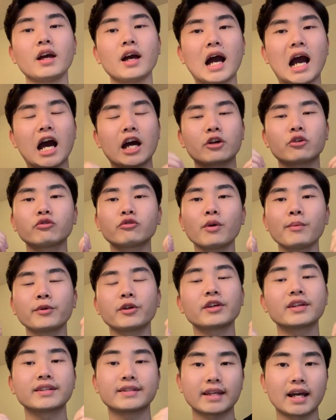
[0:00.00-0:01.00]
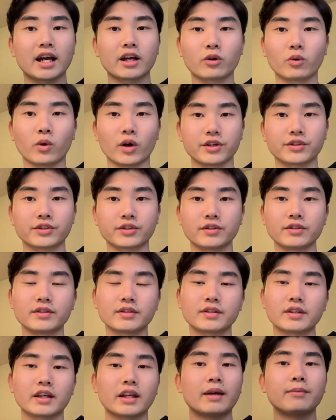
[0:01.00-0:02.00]
I don't remember the exact
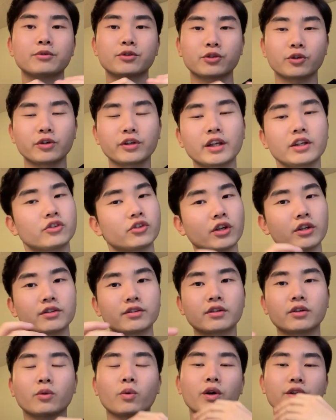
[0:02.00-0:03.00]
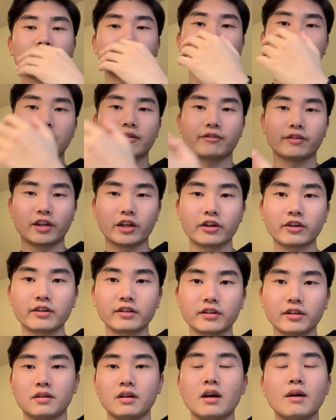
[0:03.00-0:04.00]
questions, and I'm sure they change the questions every year,